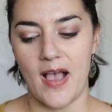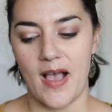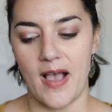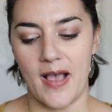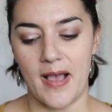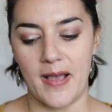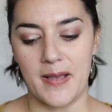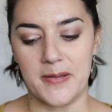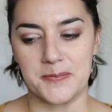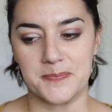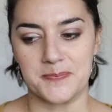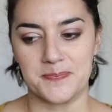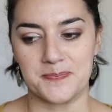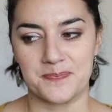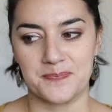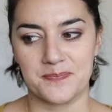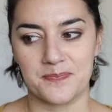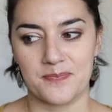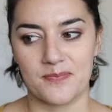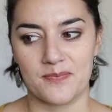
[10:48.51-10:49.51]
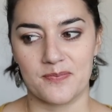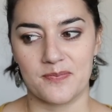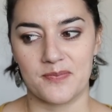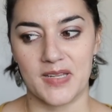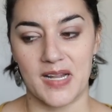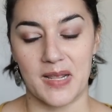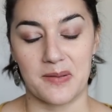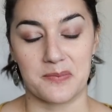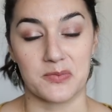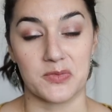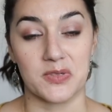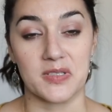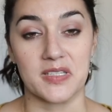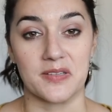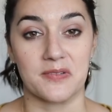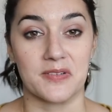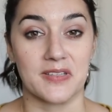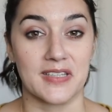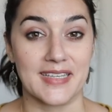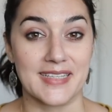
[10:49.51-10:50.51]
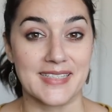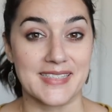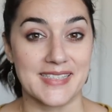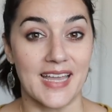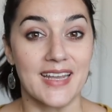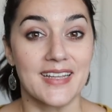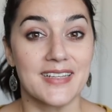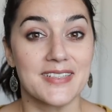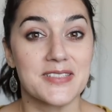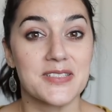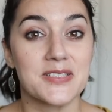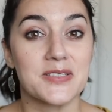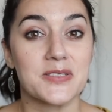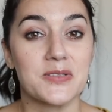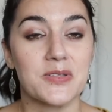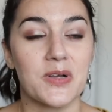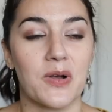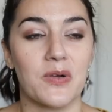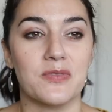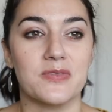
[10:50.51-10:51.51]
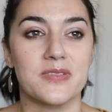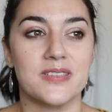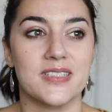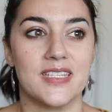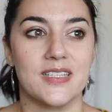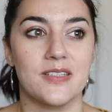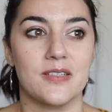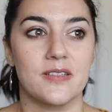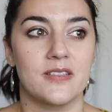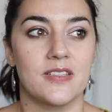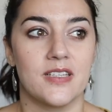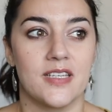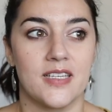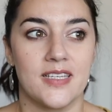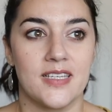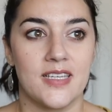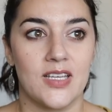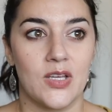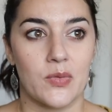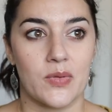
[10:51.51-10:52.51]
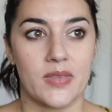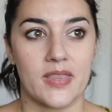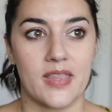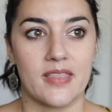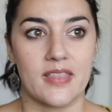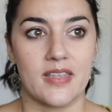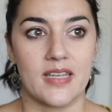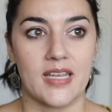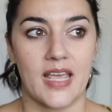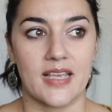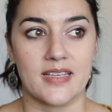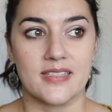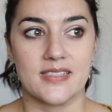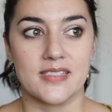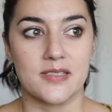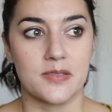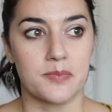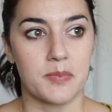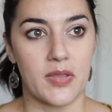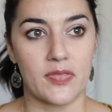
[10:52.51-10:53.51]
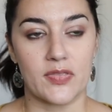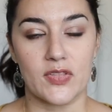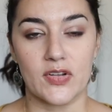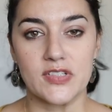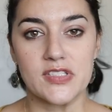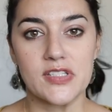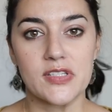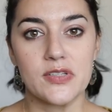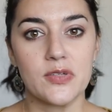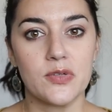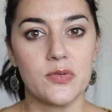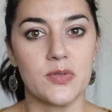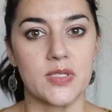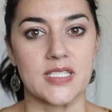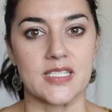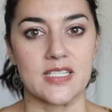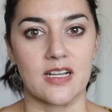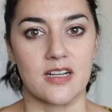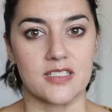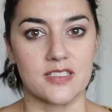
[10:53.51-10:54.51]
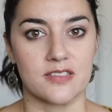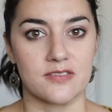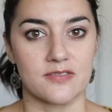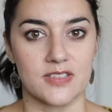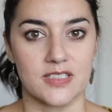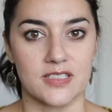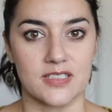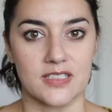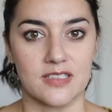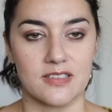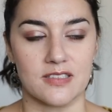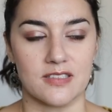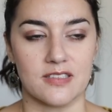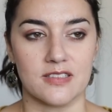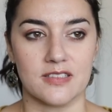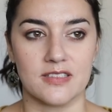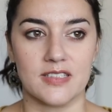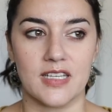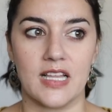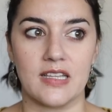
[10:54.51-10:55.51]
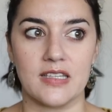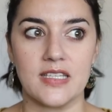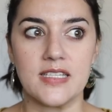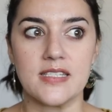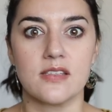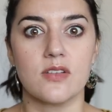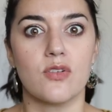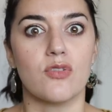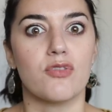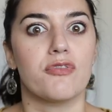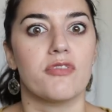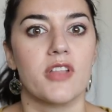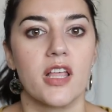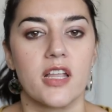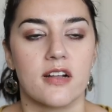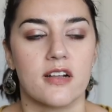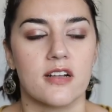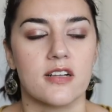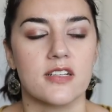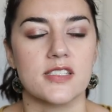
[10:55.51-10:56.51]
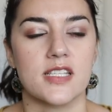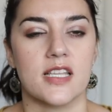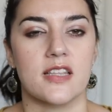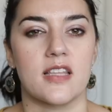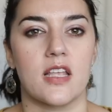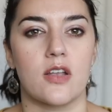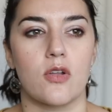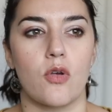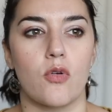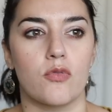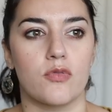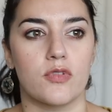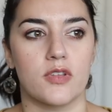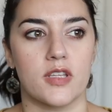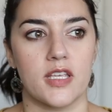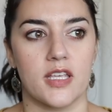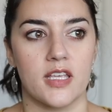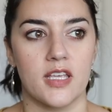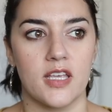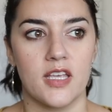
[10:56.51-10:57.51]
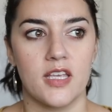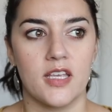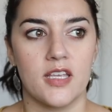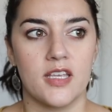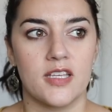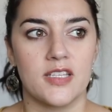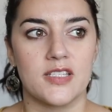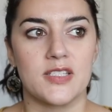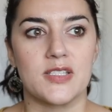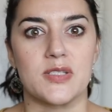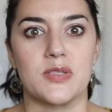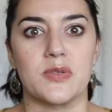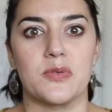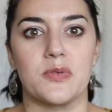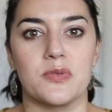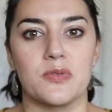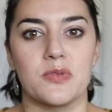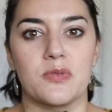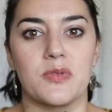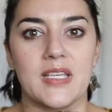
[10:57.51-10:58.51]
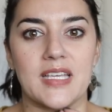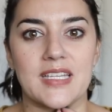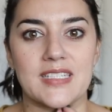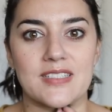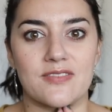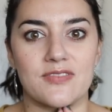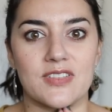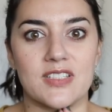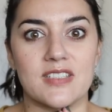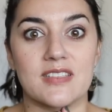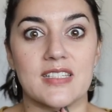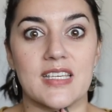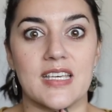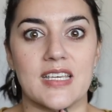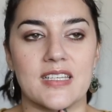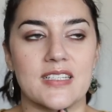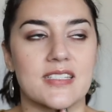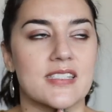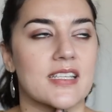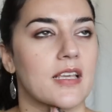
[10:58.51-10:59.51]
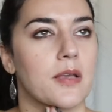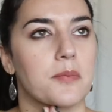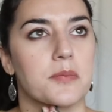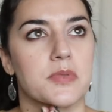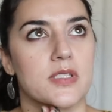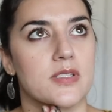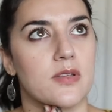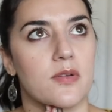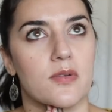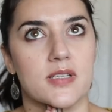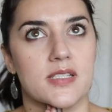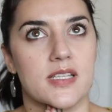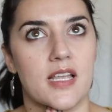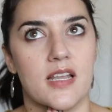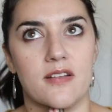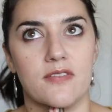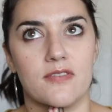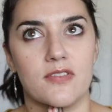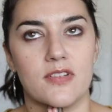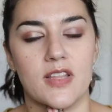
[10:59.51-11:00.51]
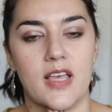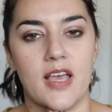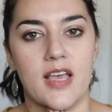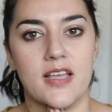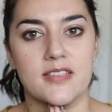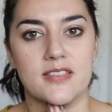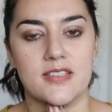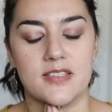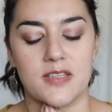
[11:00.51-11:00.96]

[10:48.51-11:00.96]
Um, but I'm really, really excited to. Hopefully, within the next month or two, we start to feel little, at least little flutters, and then hopefully soon we get to feel kicks. Like, I'm so excited for that.